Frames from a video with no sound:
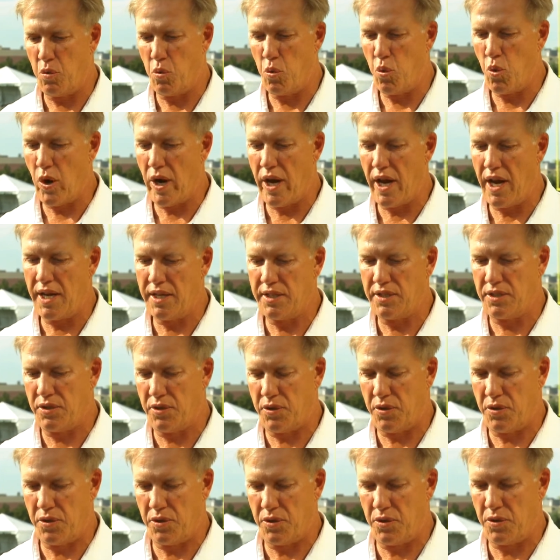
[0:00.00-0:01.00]
a way
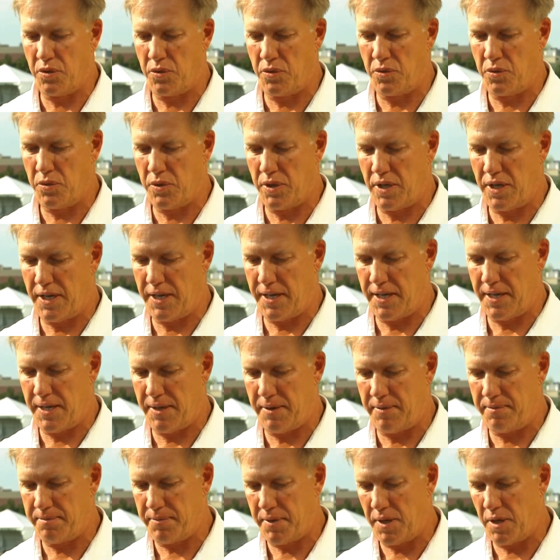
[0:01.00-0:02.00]
to
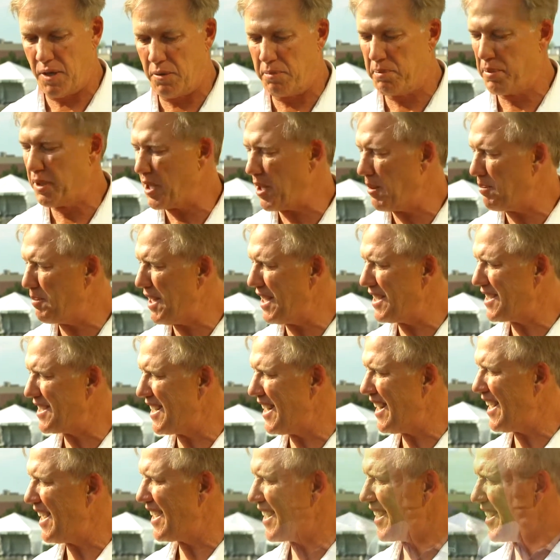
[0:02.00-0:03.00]
uh, you know pick up that
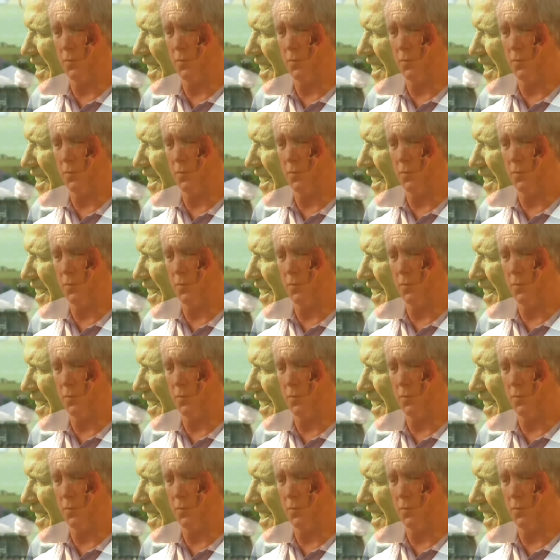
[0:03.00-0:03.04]
slack.